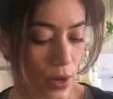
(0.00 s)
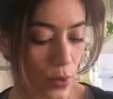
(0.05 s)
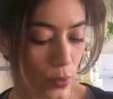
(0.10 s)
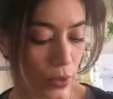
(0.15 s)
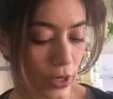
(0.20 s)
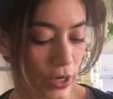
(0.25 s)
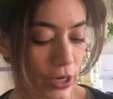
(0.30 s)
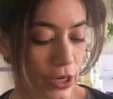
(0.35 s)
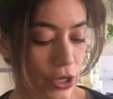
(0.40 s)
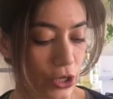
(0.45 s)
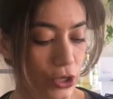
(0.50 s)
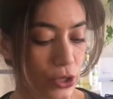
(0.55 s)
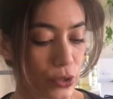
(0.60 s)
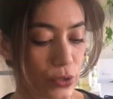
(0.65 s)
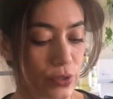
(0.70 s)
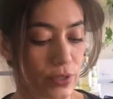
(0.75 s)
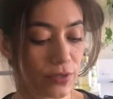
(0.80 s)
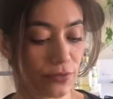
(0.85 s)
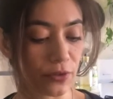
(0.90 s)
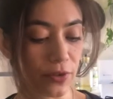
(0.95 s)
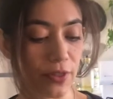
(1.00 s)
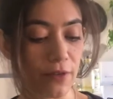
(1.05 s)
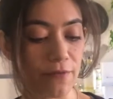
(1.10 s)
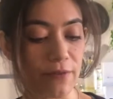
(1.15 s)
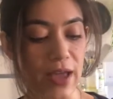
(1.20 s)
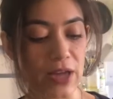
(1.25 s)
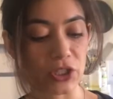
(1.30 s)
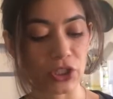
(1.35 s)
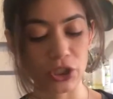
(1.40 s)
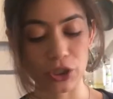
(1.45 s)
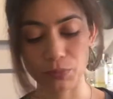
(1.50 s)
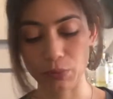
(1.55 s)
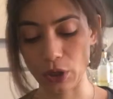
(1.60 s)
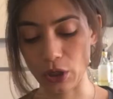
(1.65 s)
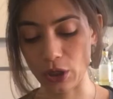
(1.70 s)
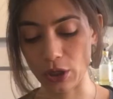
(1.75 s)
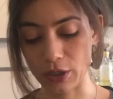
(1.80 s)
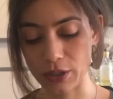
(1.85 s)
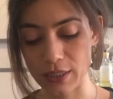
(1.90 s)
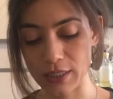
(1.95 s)
We're gonna use for the
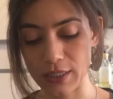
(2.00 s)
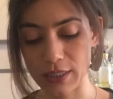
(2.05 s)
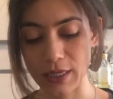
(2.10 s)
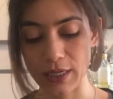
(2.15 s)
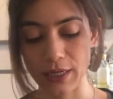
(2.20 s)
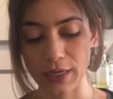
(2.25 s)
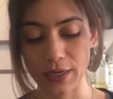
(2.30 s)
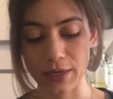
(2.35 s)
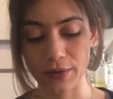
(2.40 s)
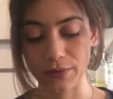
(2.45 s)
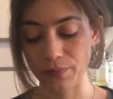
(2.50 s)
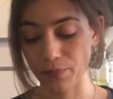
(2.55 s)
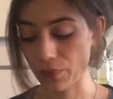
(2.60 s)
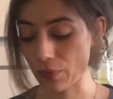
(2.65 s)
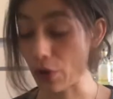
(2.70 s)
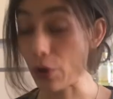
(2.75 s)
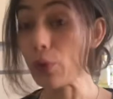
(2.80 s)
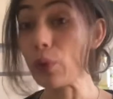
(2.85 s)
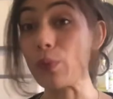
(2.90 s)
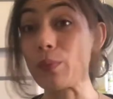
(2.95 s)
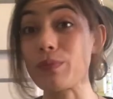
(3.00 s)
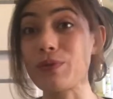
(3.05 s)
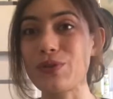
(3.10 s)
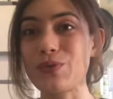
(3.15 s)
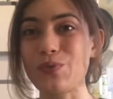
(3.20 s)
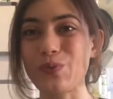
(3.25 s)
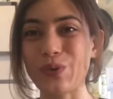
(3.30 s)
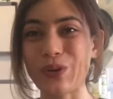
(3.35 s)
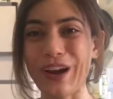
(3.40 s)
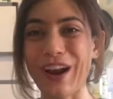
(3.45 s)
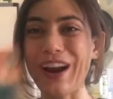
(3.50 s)
vegetables, we're